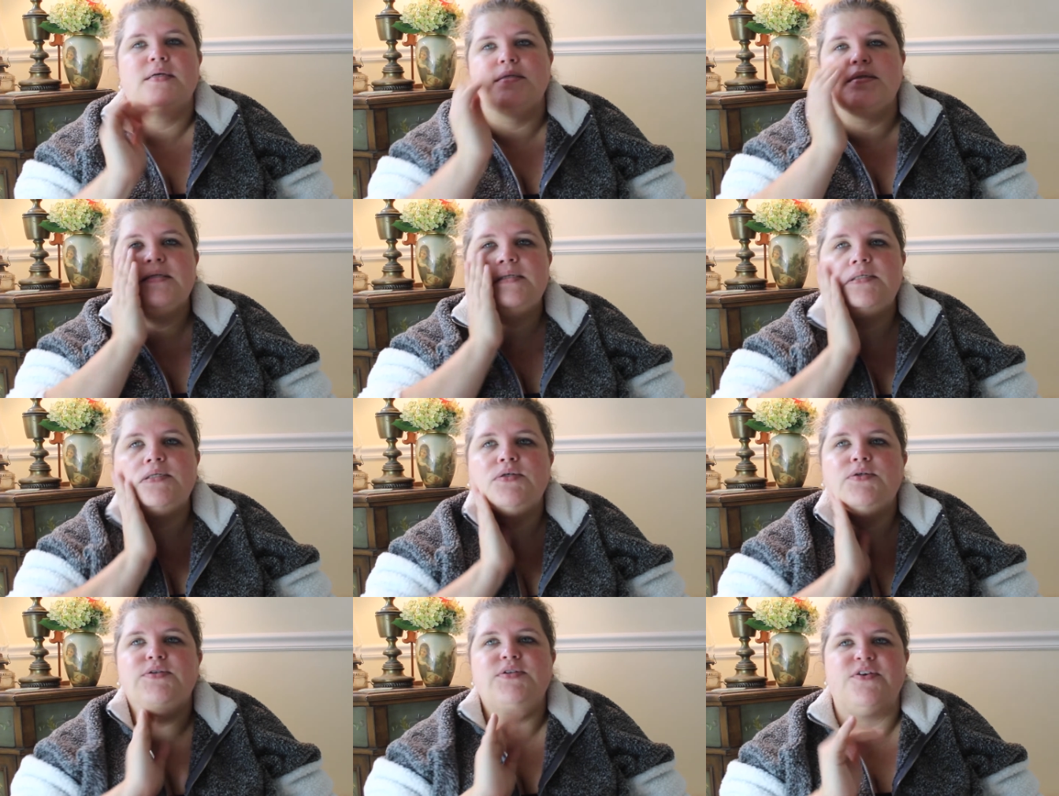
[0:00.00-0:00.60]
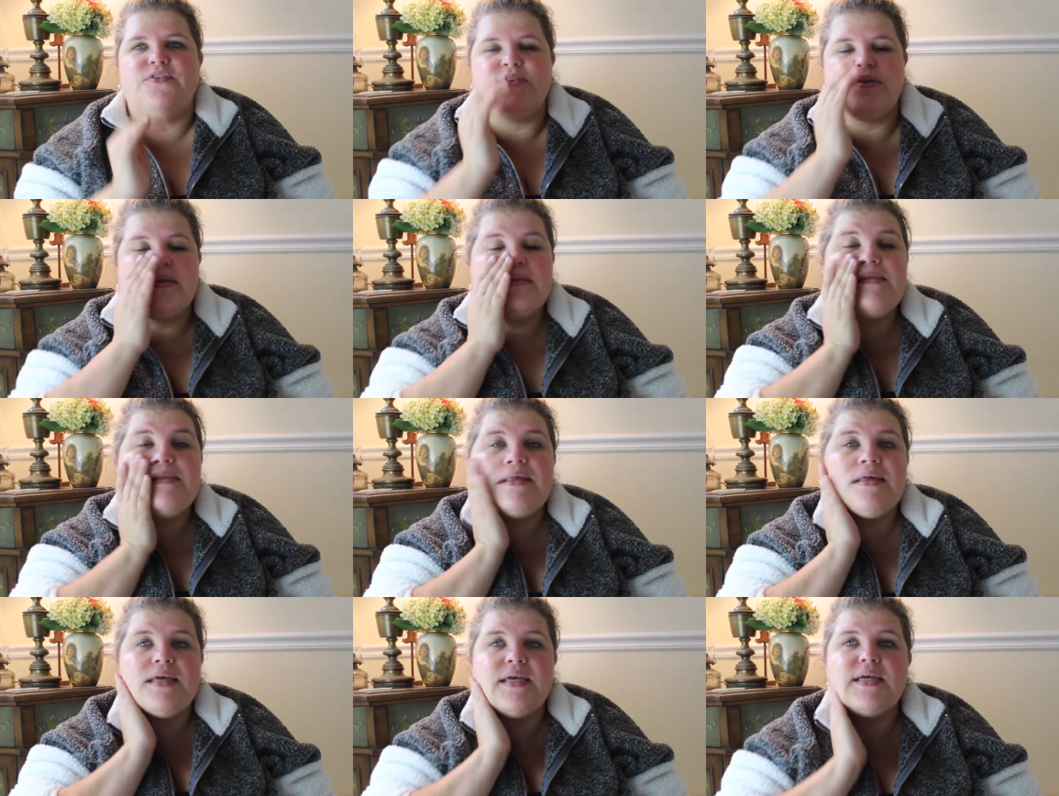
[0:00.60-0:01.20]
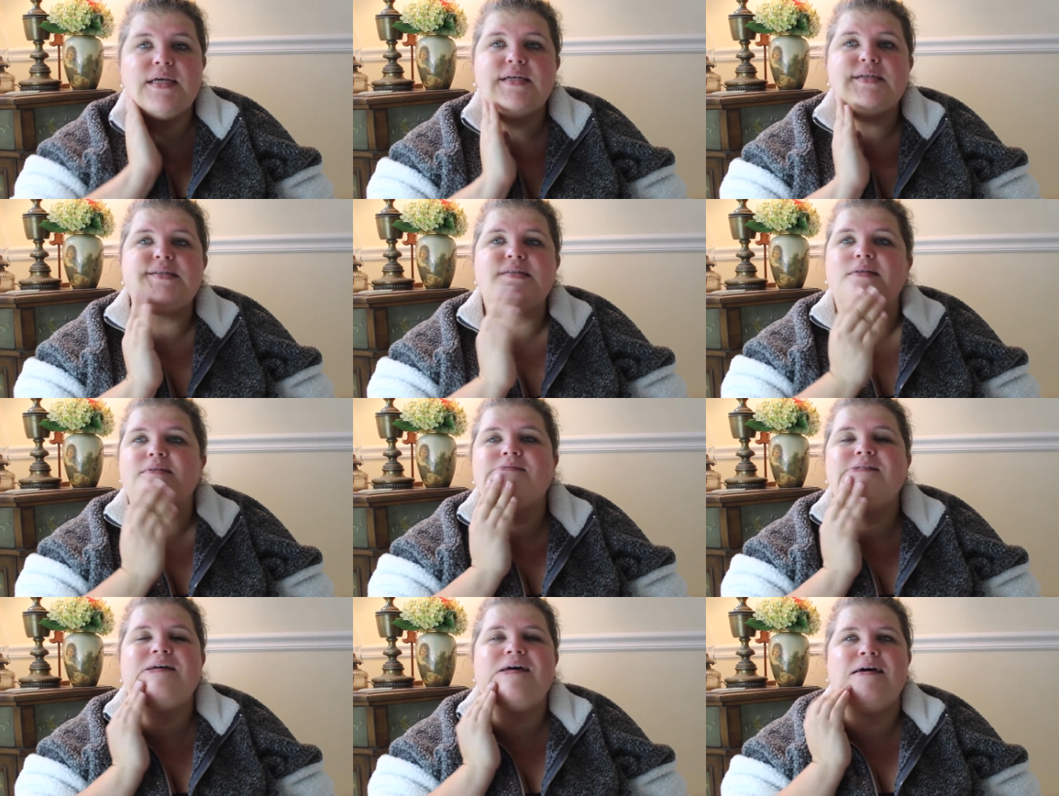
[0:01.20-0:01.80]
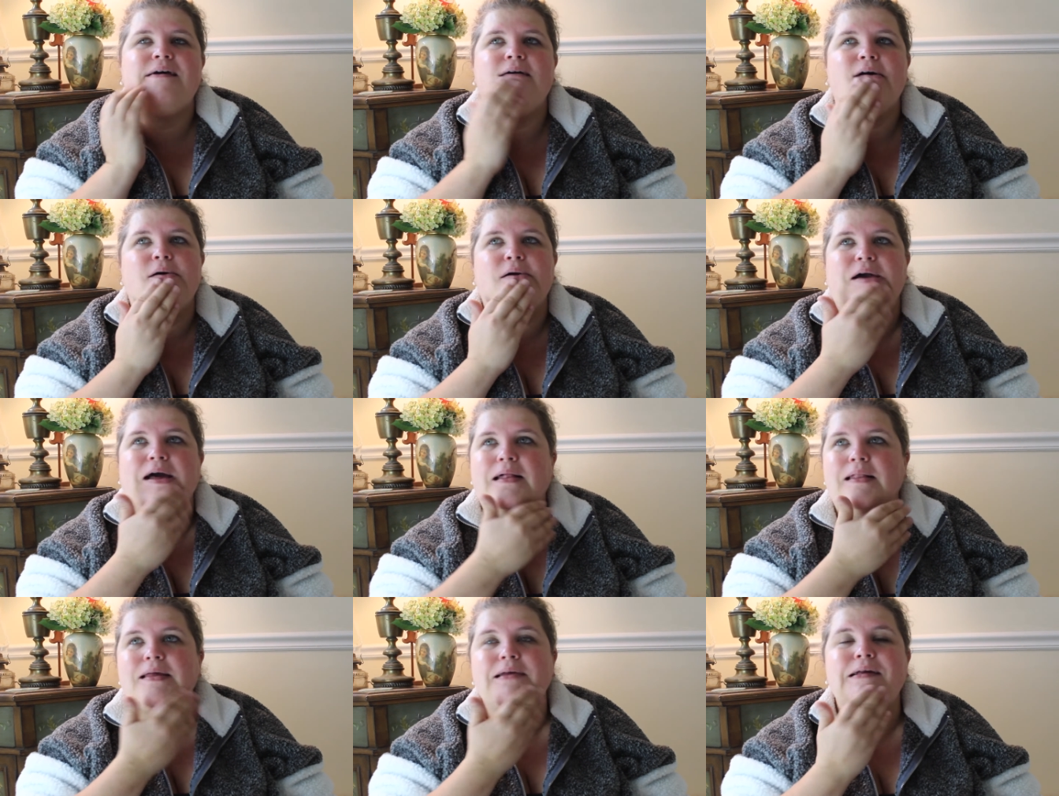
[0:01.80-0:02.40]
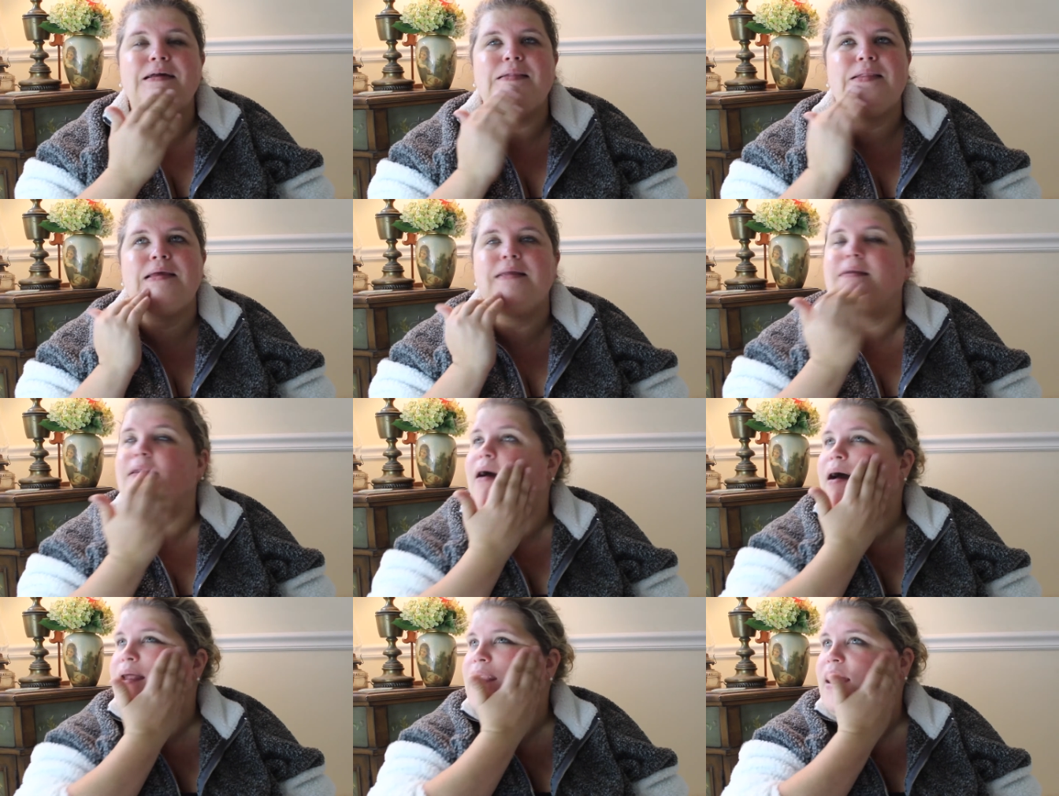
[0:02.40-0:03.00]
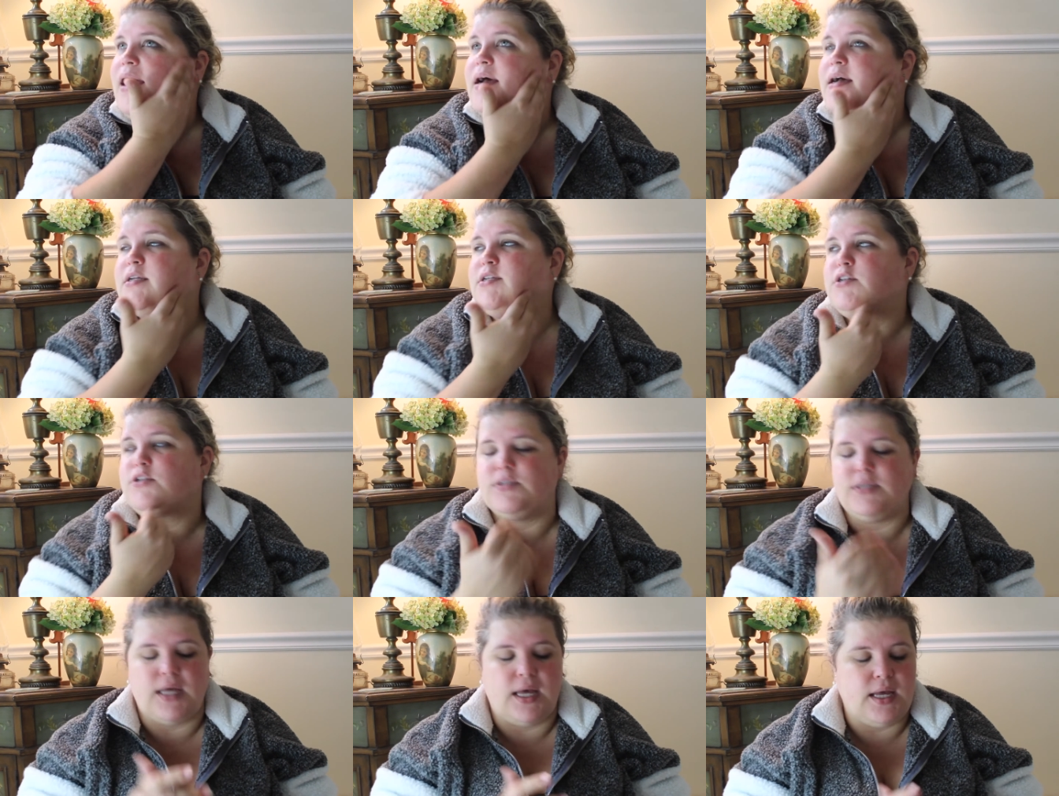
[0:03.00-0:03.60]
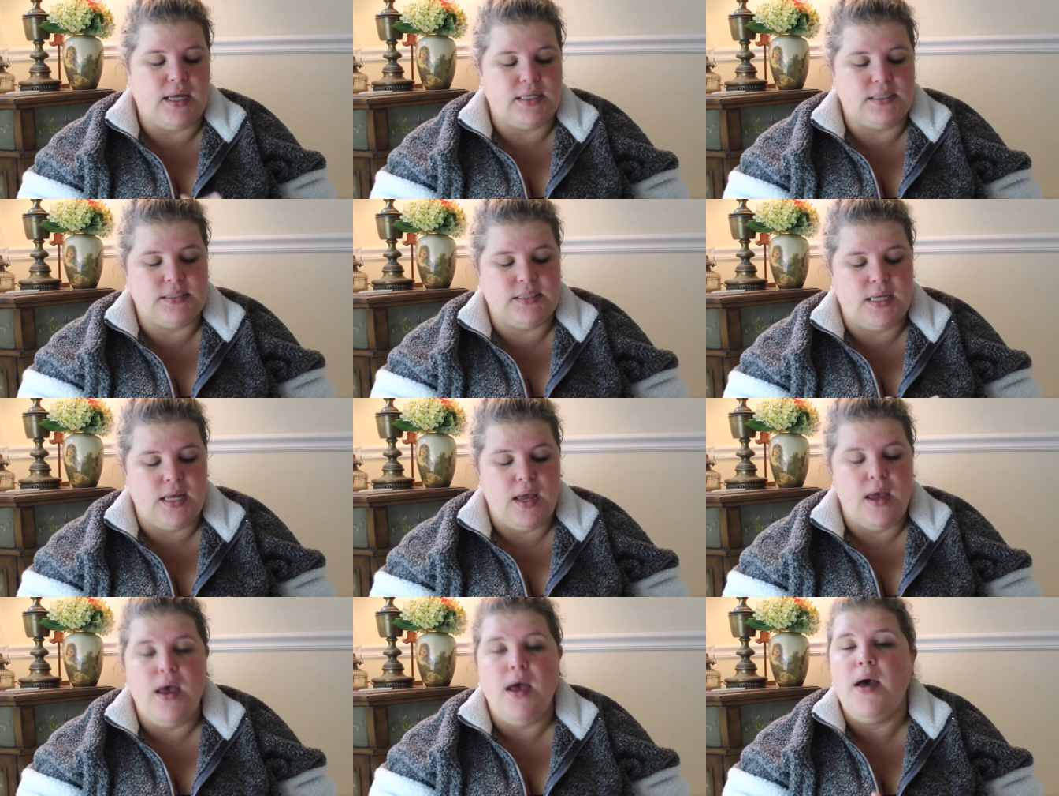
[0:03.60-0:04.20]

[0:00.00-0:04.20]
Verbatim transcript: to do different things. Uh, clearly not exercise,